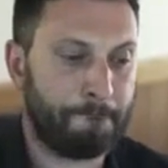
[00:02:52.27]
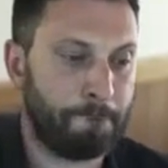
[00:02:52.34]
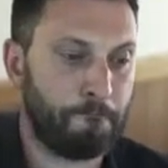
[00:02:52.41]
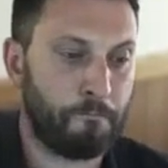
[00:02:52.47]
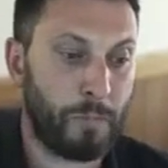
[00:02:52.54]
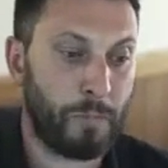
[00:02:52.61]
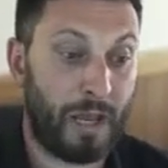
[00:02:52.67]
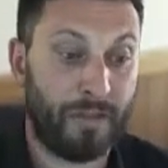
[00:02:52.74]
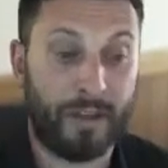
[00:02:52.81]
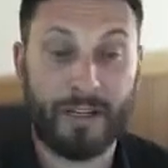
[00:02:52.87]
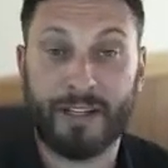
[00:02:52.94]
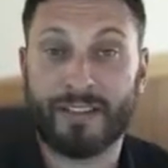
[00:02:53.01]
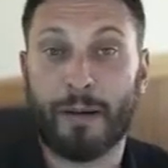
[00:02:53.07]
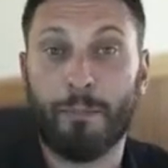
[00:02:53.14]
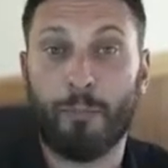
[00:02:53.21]
And then at
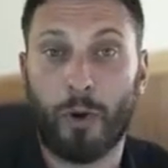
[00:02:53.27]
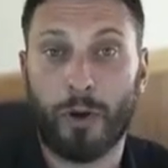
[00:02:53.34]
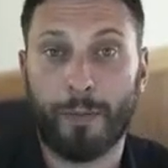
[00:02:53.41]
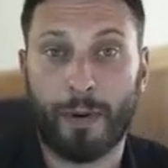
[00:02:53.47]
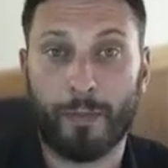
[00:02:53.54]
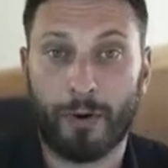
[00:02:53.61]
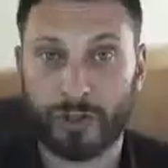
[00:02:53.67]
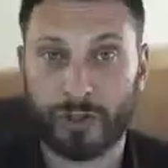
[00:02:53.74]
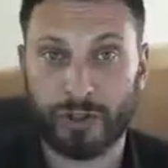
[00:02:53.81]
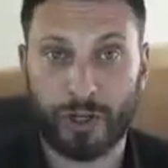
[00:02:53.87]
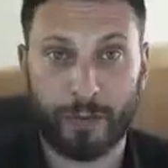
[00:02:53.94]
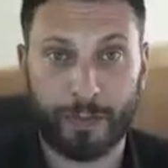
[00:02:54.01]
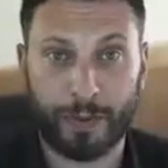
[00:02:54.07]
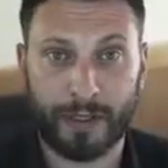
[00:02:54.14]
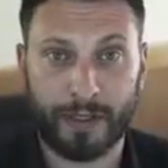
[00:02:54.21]
some point, my brother should
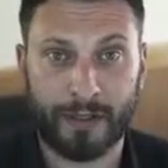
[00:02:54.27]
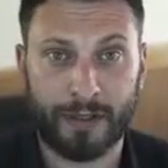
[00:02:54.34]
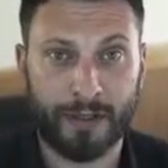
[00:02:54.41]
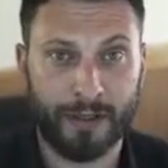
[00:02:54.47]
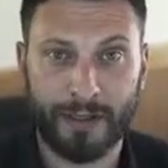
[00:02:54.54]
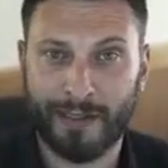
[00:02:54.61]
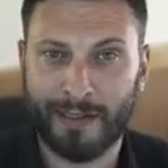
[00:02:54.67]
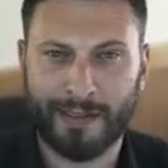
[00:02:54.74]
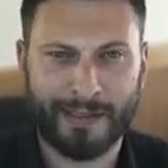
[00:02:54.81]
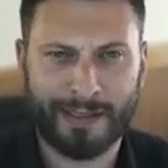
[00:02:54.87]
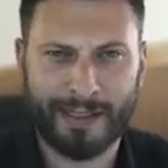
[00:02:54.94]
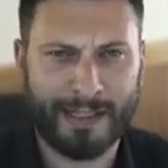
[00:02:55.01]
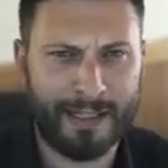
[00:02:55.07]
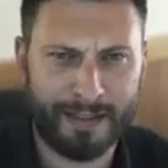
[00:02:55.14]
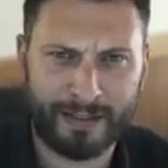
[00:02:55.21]
jump in.
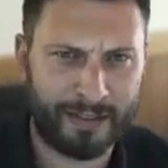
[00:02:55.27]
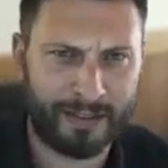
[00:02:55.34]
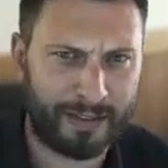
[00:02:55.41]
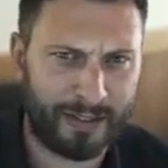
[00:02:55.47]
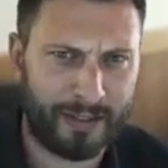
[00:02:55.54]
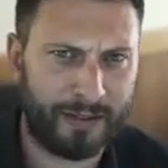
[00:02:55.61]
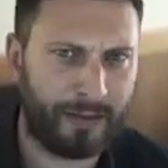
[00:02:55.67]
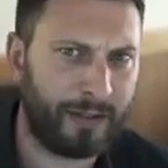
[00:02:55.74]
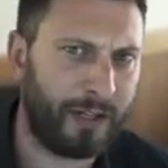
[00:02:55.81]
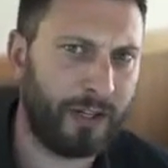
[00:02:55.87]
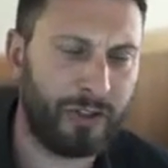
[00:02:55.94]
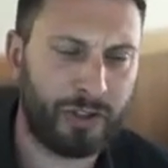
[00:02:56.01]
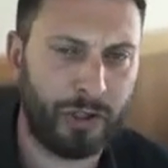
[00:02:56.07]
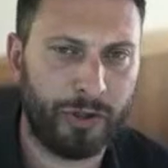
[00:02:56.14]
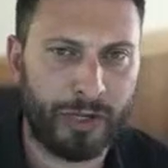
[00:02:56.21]
He's going to
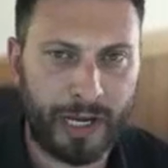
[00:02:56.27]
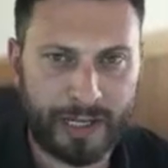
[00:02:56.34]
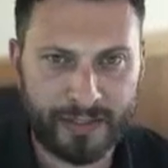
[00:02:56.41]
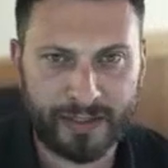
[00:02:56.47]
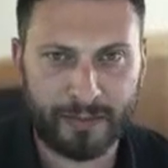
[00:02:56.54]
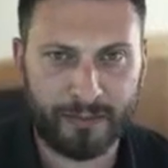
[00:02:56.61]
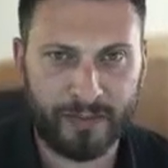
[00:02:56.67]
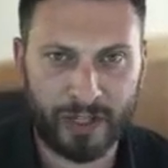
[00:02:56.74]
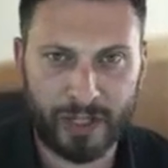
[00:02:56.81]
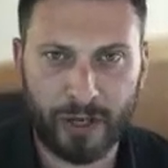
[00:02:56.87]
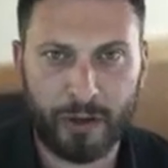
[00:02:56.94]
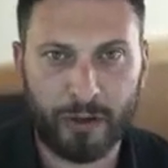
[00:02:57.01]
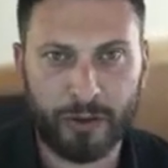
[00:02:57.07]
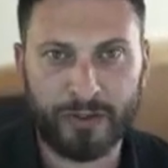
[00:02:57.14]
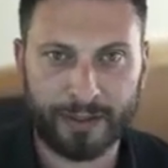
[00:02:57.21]
show you guys some
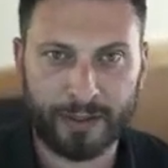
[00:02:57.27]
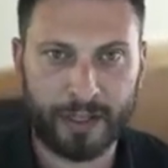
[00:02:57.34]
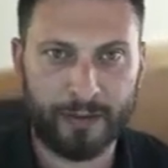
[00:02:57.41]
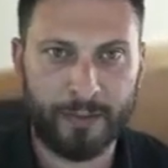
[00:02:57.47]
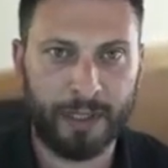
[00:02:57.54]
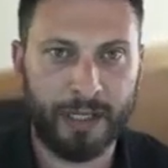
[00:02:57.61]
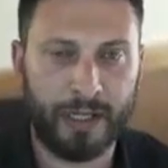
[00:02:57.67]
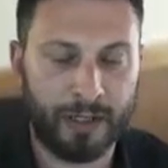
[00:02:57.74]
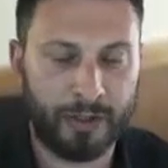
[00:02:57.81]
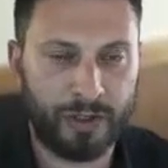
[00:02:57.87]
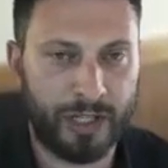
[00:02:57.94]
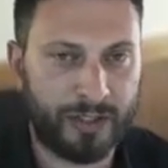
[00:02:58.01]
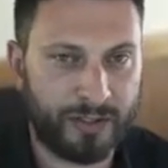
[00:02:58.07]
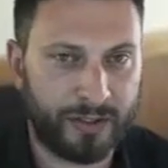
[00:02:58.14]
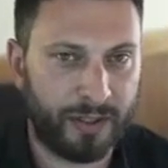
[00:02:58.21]
videos and give me a
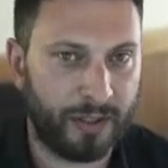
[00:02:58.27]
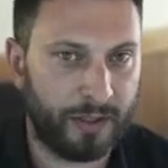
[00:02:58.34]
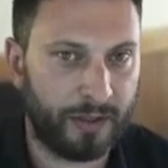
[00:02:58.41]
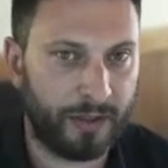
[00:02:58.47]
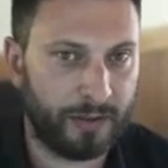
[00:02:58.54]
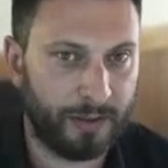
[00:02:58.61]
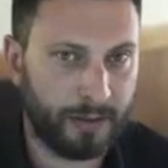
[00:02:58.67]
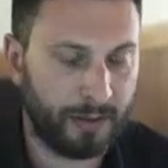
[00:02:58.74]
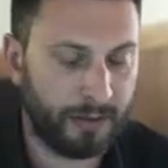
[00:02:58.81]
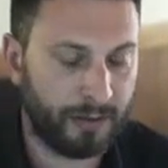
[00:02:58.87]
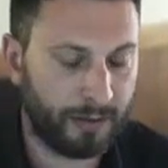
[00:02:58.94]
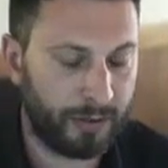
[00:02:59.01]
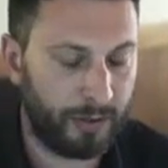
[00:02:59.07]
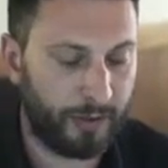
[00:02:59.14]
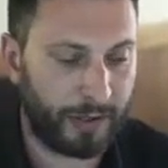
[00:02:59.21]
chance to,
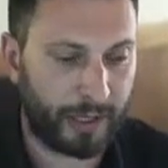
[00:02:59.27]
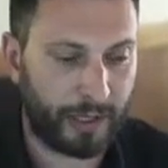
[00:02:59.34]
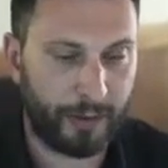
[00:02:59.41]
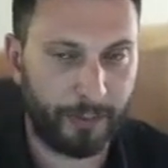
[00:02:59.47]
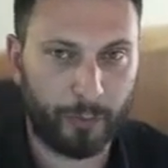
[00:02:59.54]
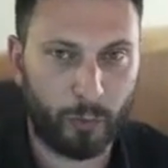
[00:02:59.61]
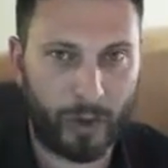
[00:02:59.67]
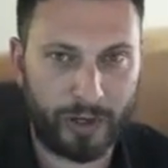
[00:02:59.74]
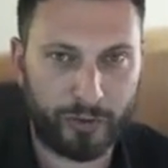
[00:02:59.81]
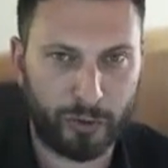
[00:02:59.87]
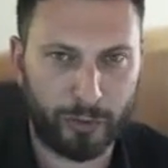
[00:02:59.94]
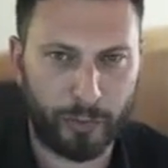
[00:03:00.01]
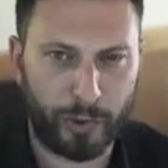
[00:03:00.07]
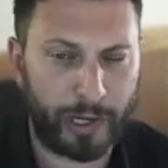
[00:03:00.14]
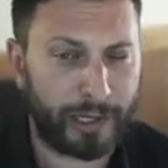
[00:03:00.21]
like a restroom
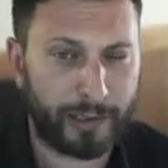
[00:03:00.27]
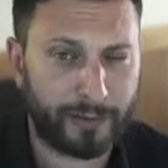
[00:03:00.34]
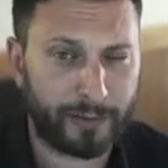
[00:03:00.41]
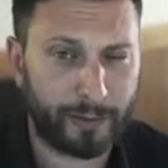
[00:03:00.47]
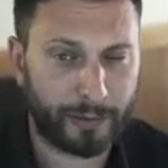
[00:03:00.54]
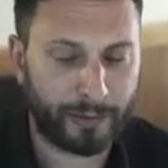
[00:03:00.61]
break or something.